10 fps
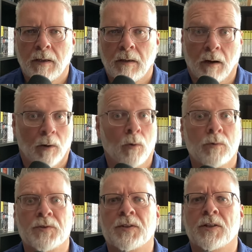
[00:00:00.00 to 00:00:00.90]
Our
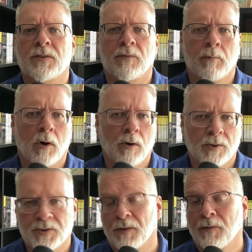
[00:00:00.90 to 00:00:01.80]
own sense of
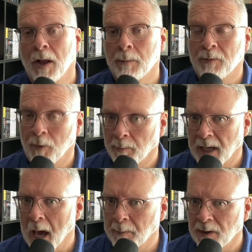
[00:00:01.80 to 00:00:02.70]
morals developed from
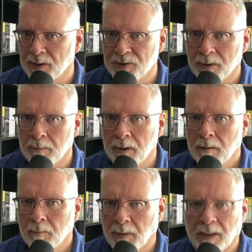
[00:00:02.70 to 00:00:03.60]
capitalism
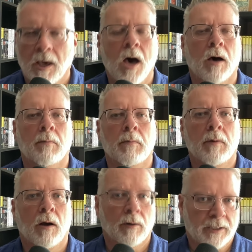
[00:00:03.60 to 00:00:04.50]
become
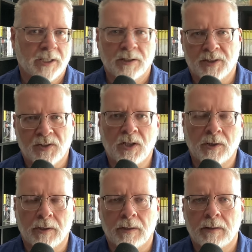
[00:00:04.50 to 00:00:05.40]
our Achilles
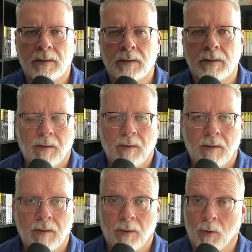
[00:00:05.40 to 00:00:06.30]
heel.
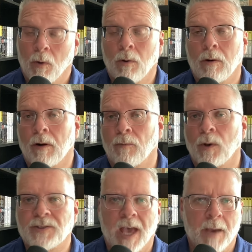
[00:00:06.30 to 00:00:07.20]
The horror of
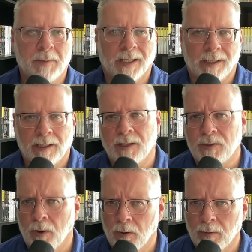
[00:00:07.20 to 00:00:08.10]
what's happening hits
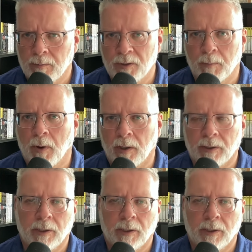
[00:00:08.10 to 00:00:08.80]
home to Parker